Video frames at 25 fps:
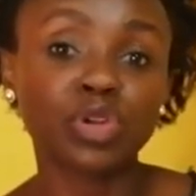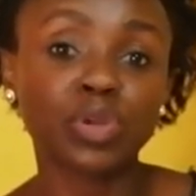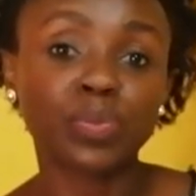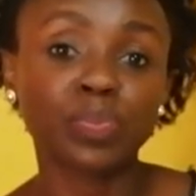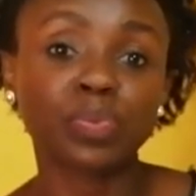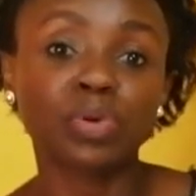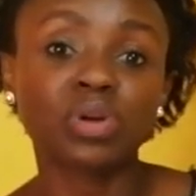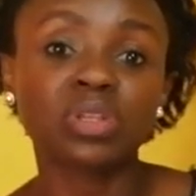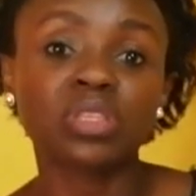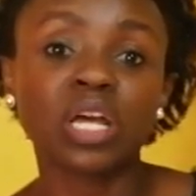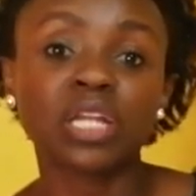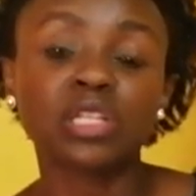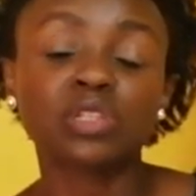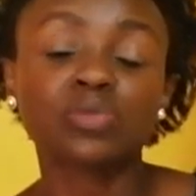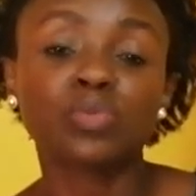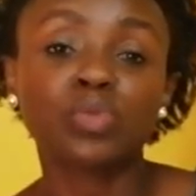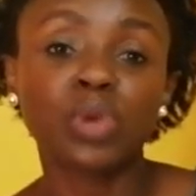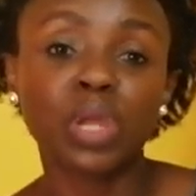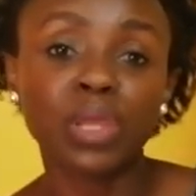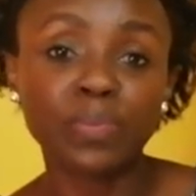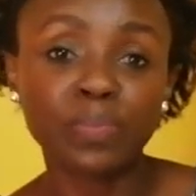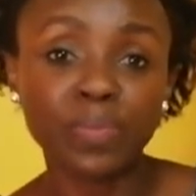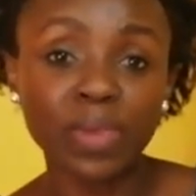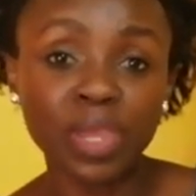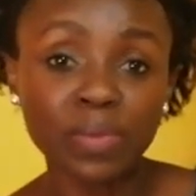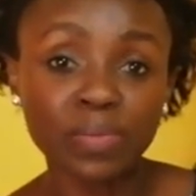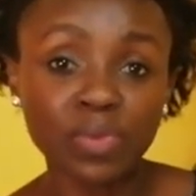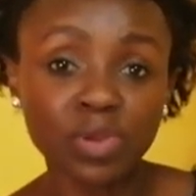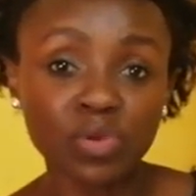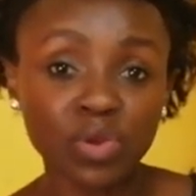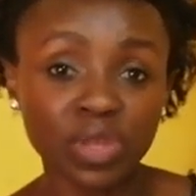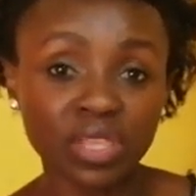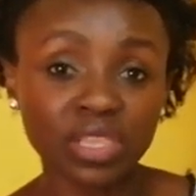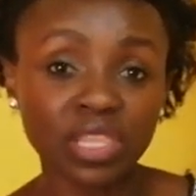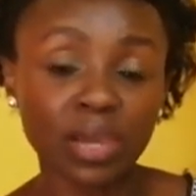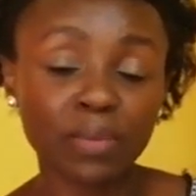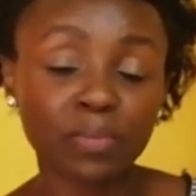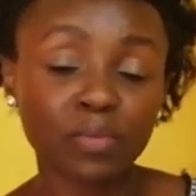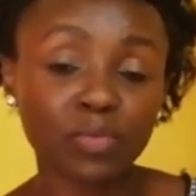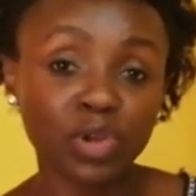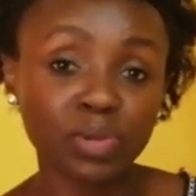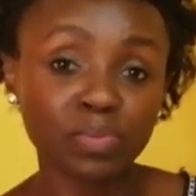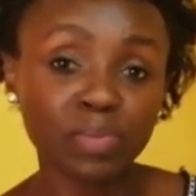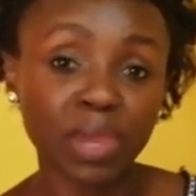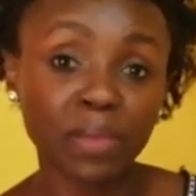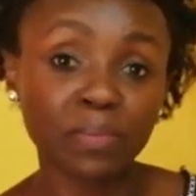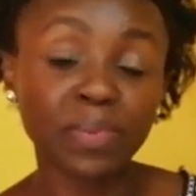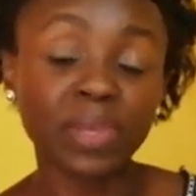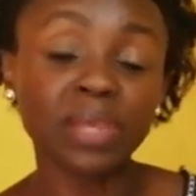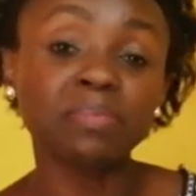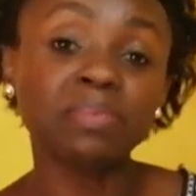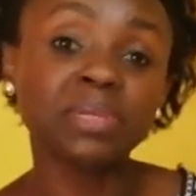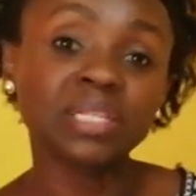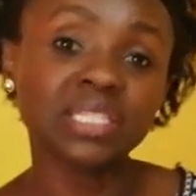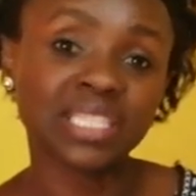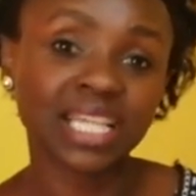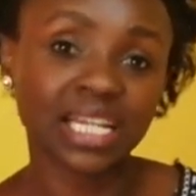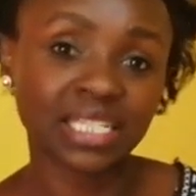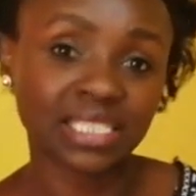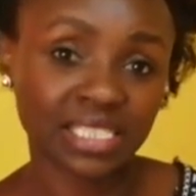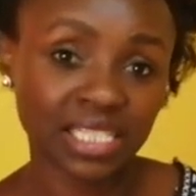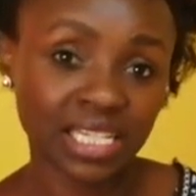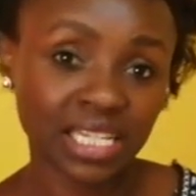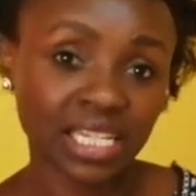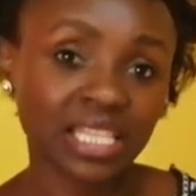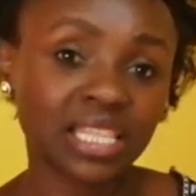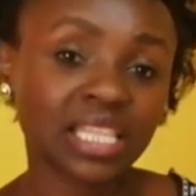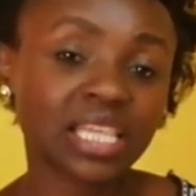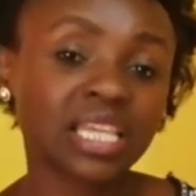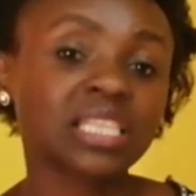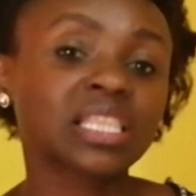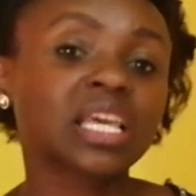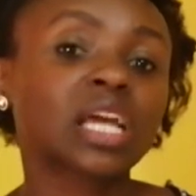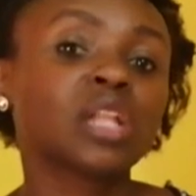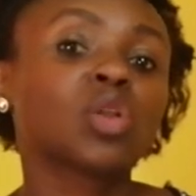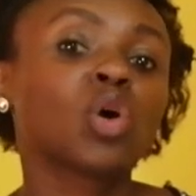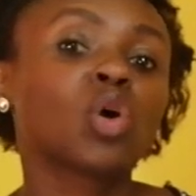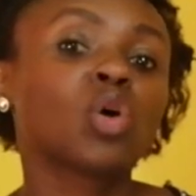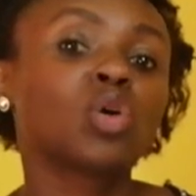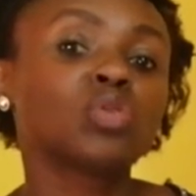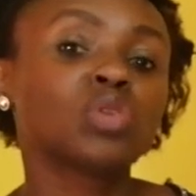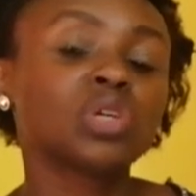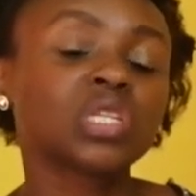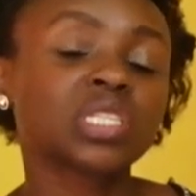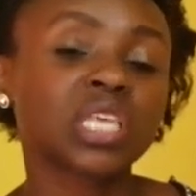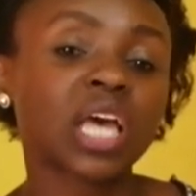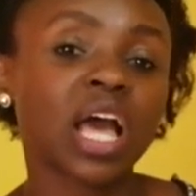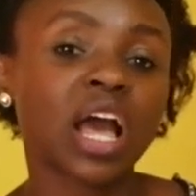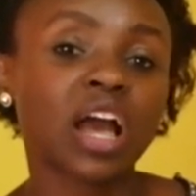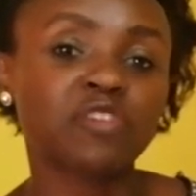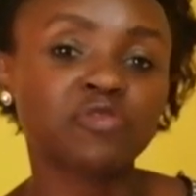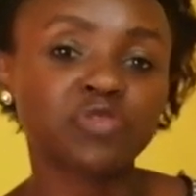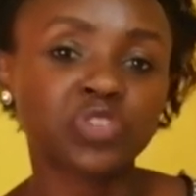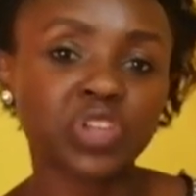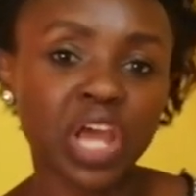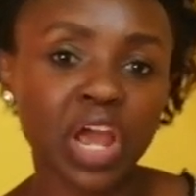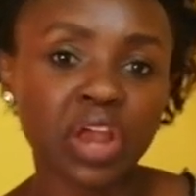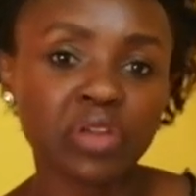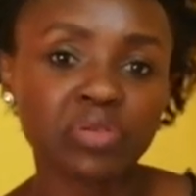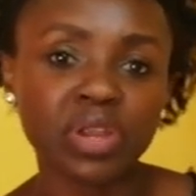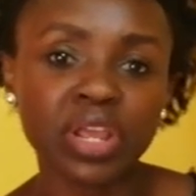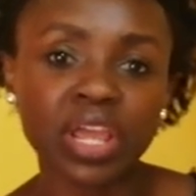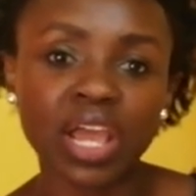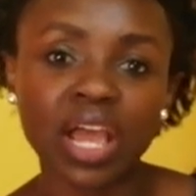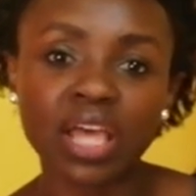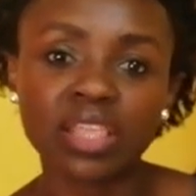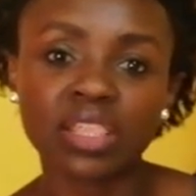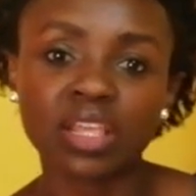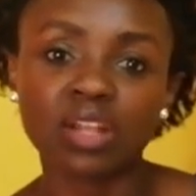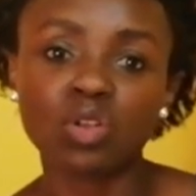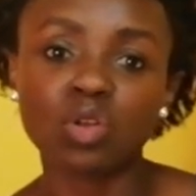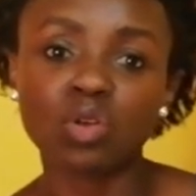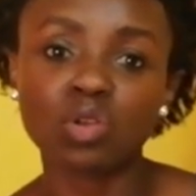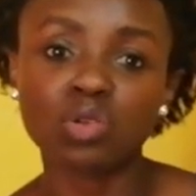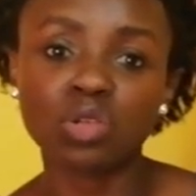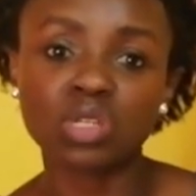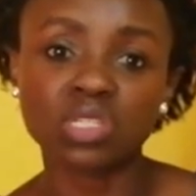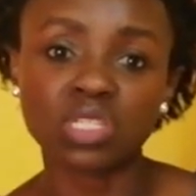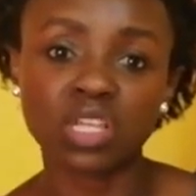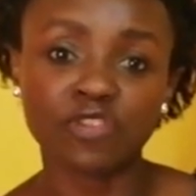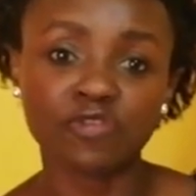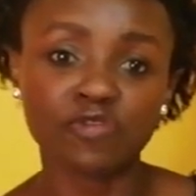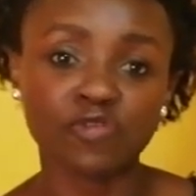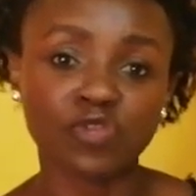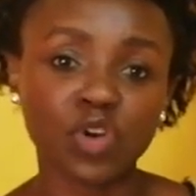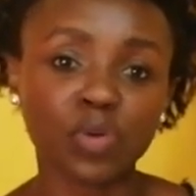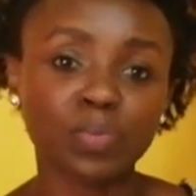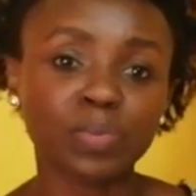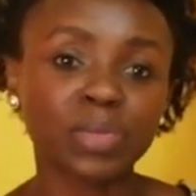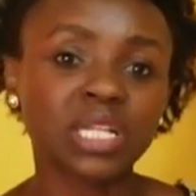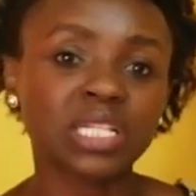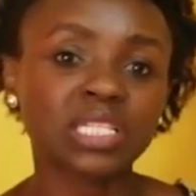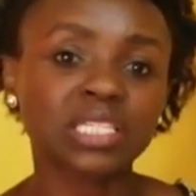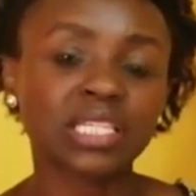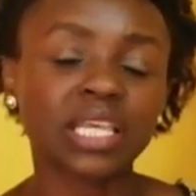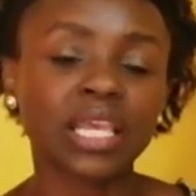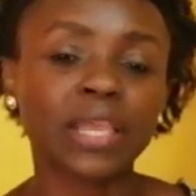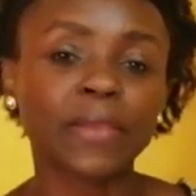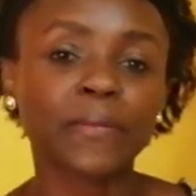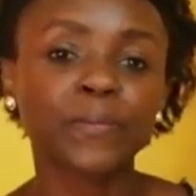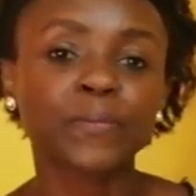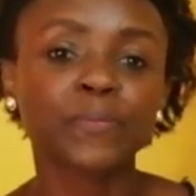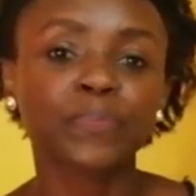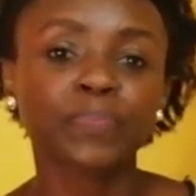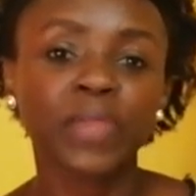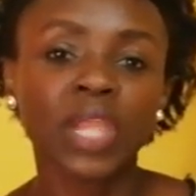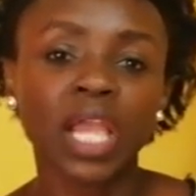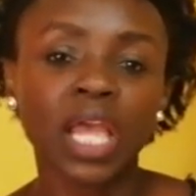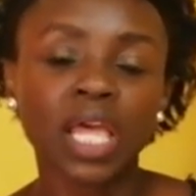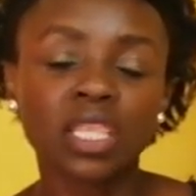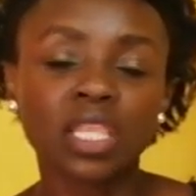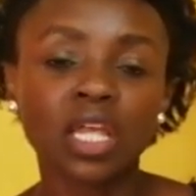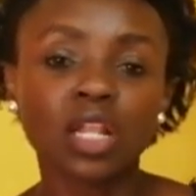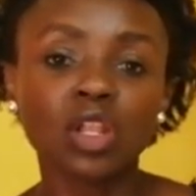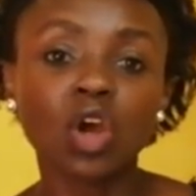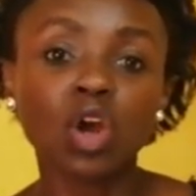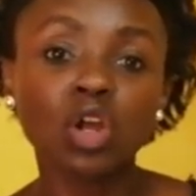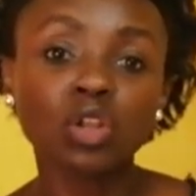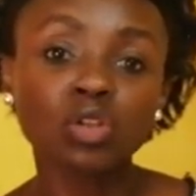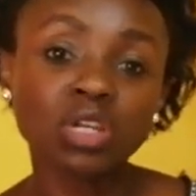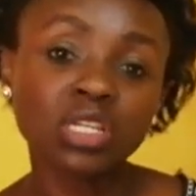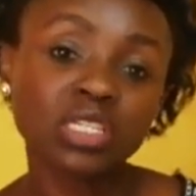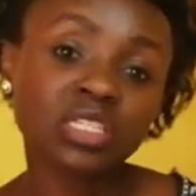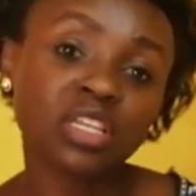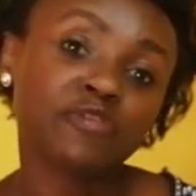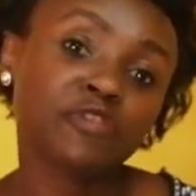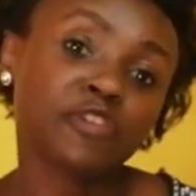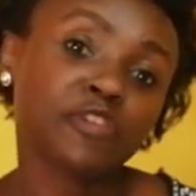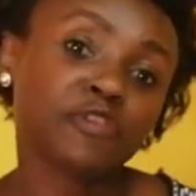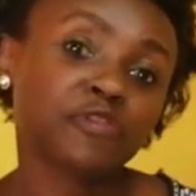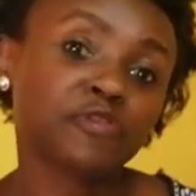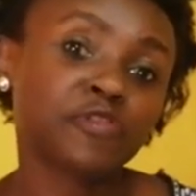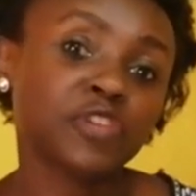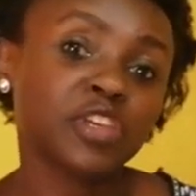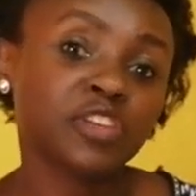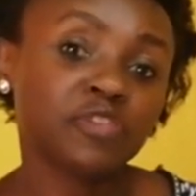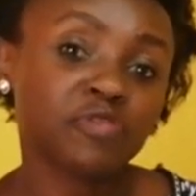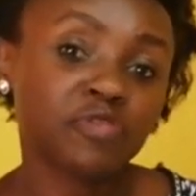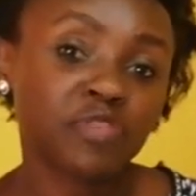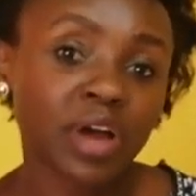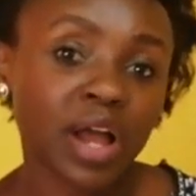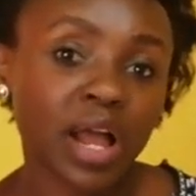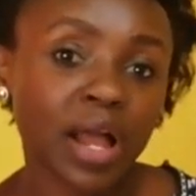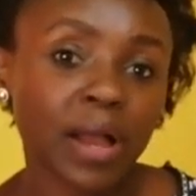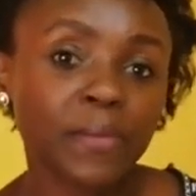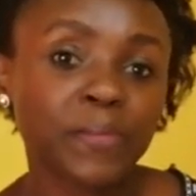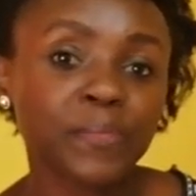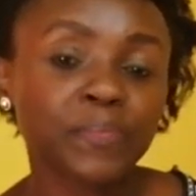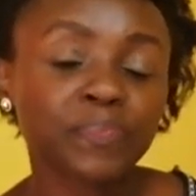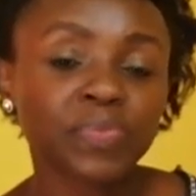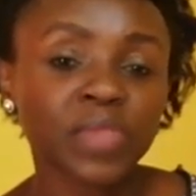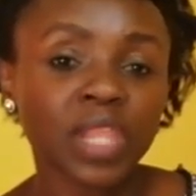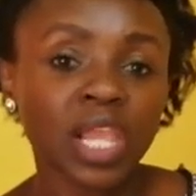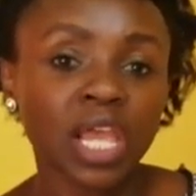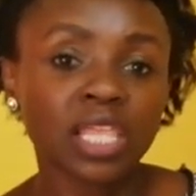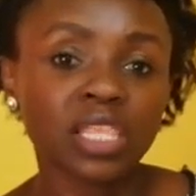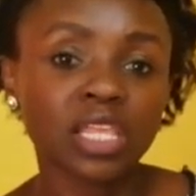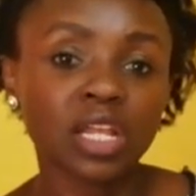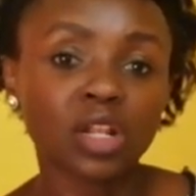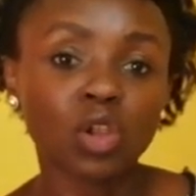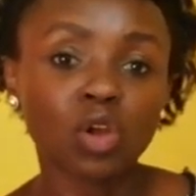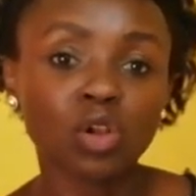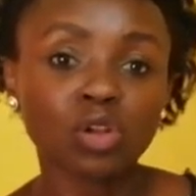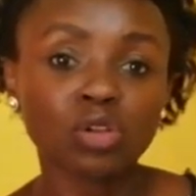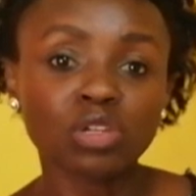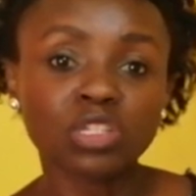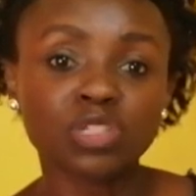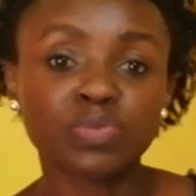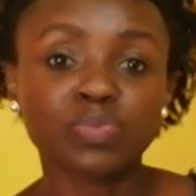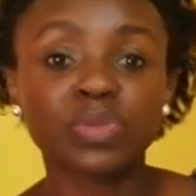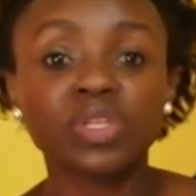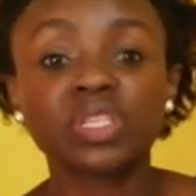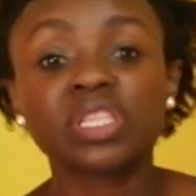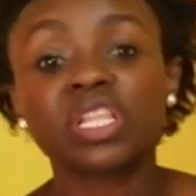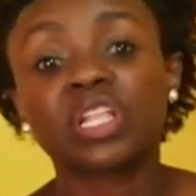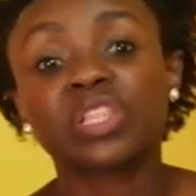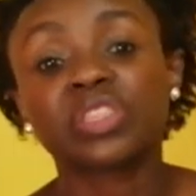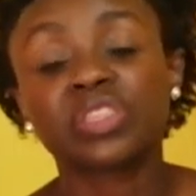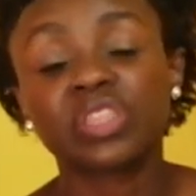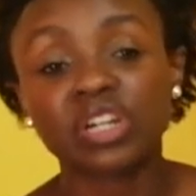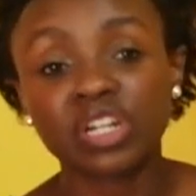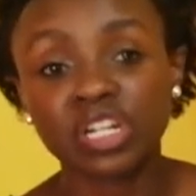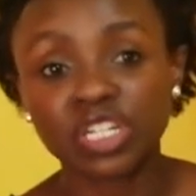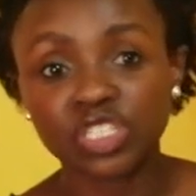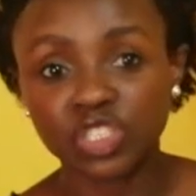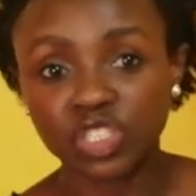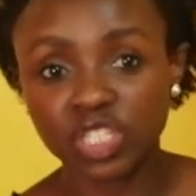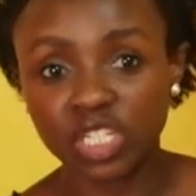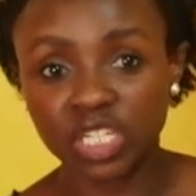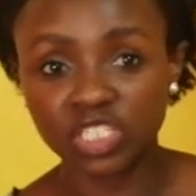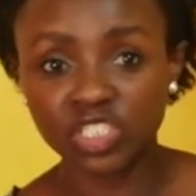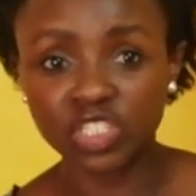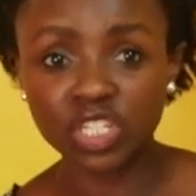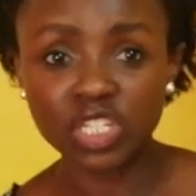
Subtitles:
report that when my babies are teething, they'll always have diarrhea, they'll always have vomiting, they'll always have a fever, they'll always be lethargic.